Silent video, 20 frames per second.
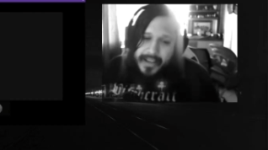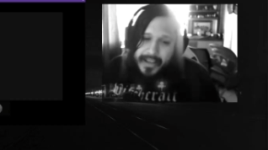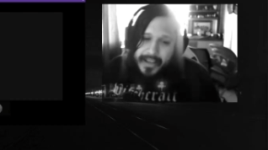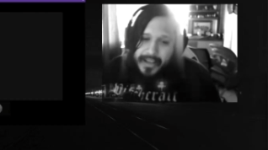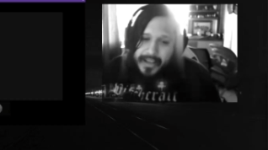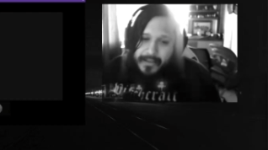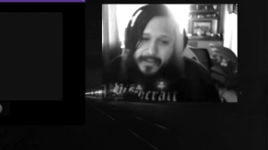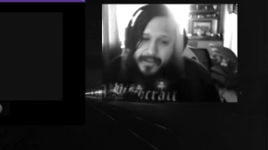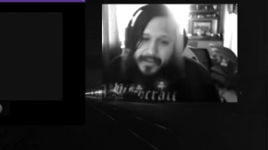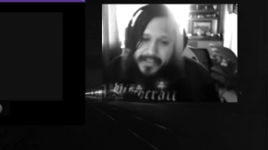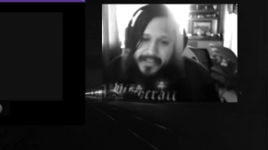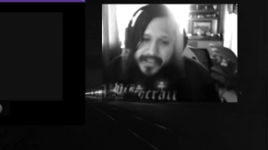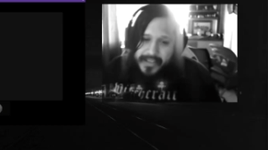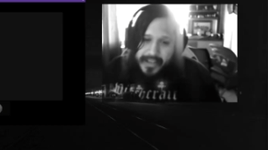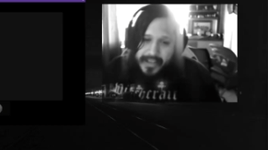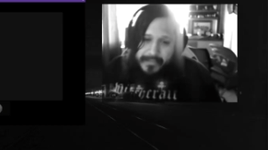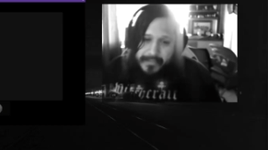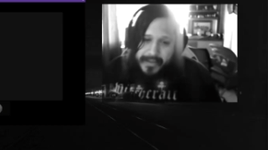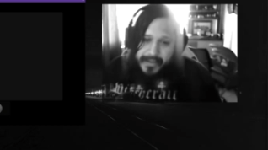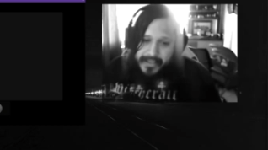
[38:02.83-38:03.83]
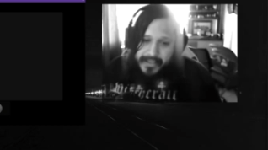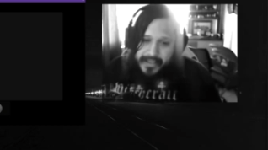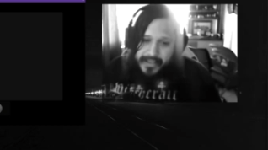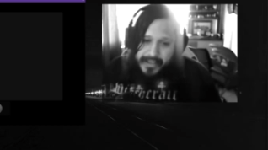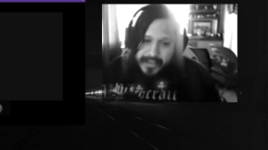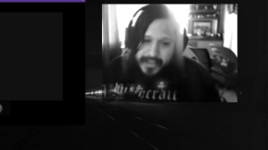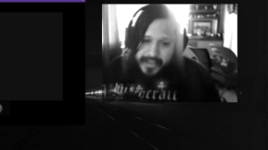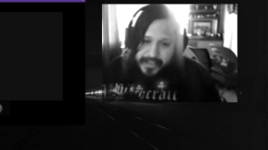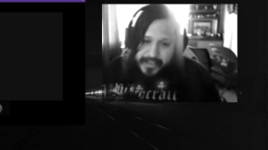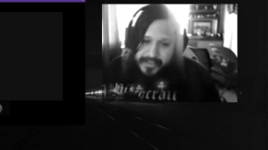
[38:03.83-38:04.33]
I want to talk about the
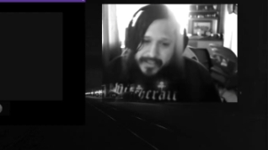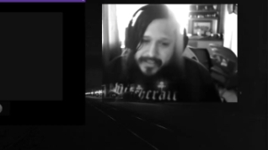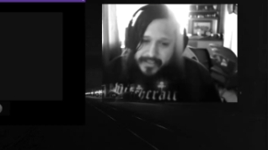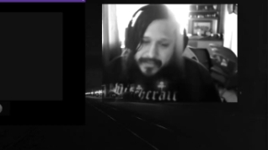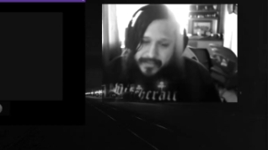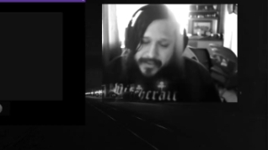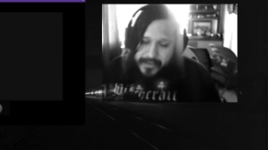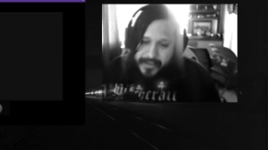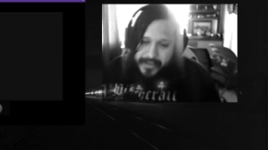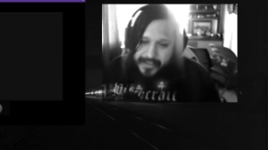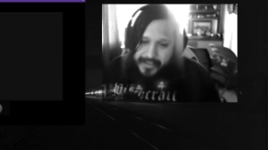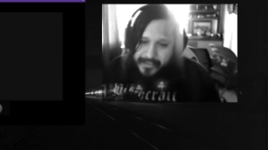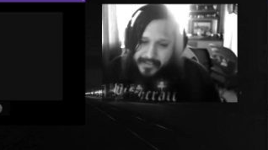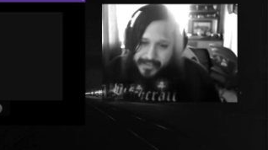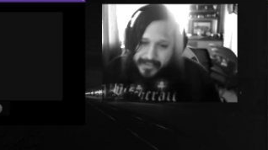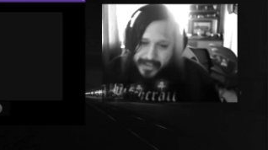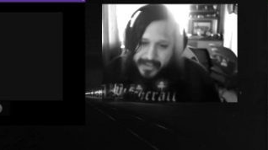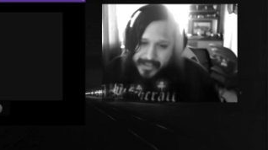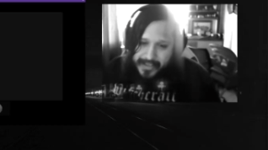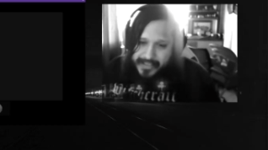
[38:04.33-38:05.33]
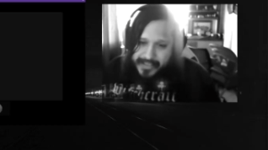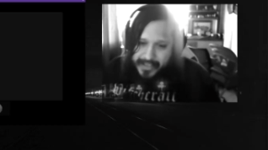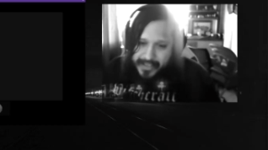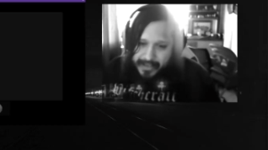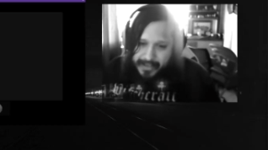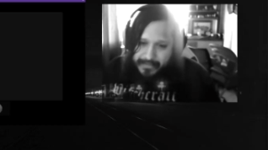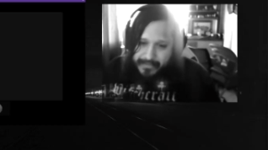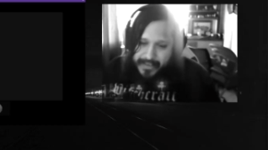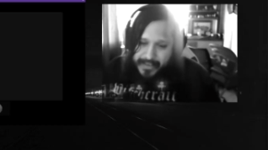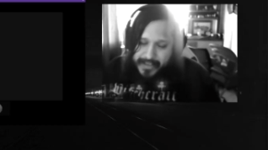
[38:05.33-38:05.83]
nature of your inner
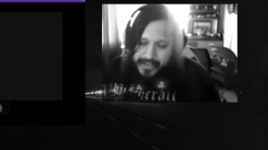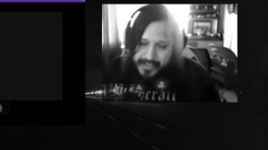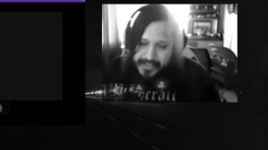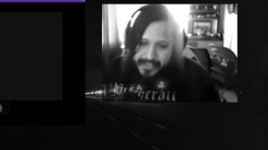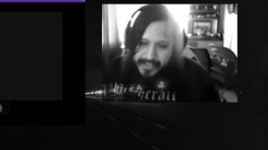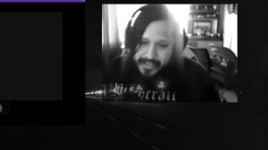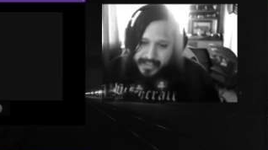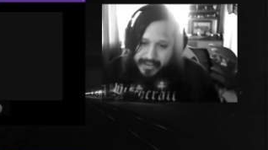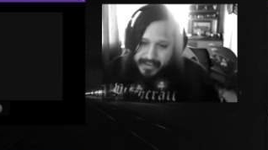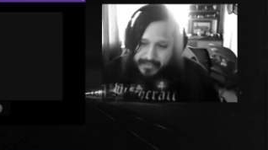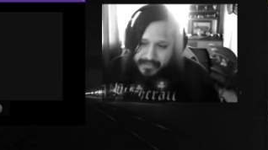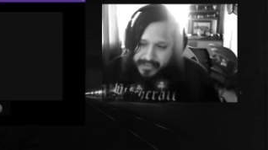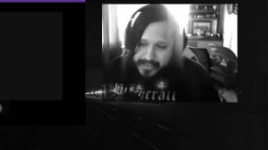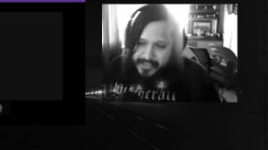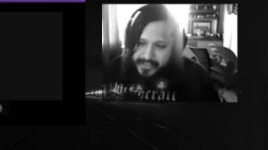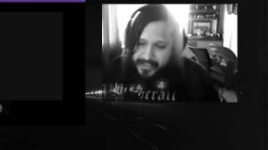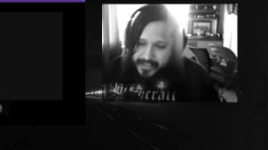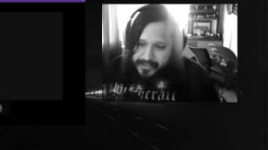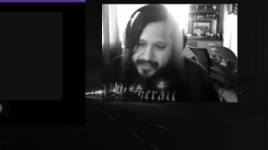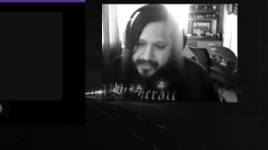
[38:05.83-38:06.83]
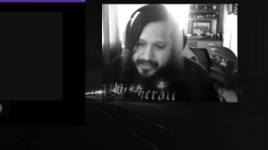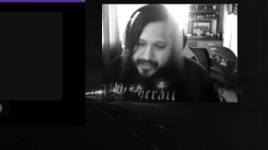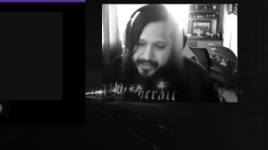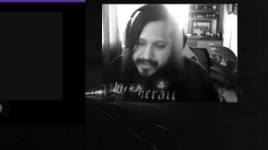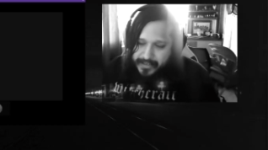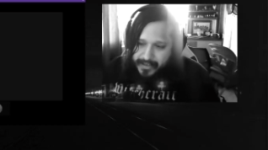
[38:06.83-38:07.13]
landscape, fantasy life, etc.